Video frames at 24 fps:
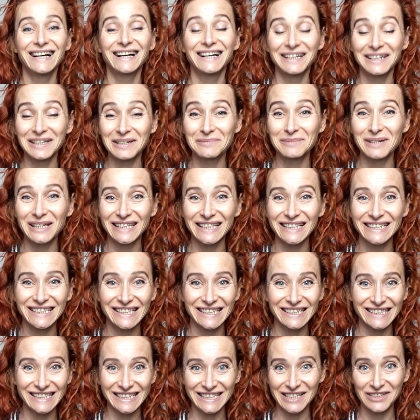Hi, I'm Alex
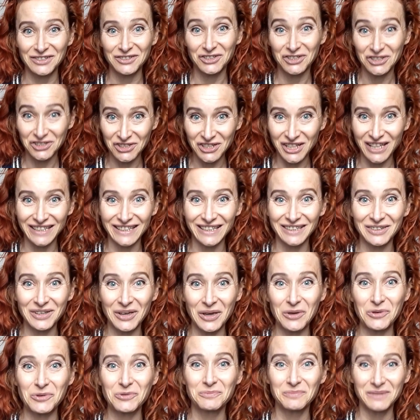and this is Gingerhead &
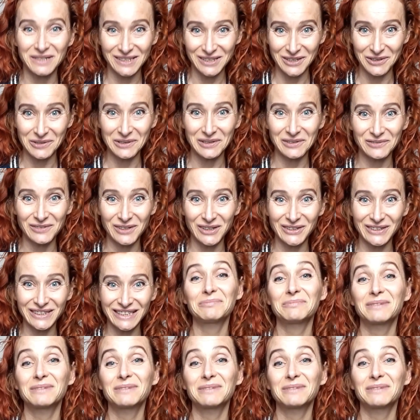Co, my sewing vlog.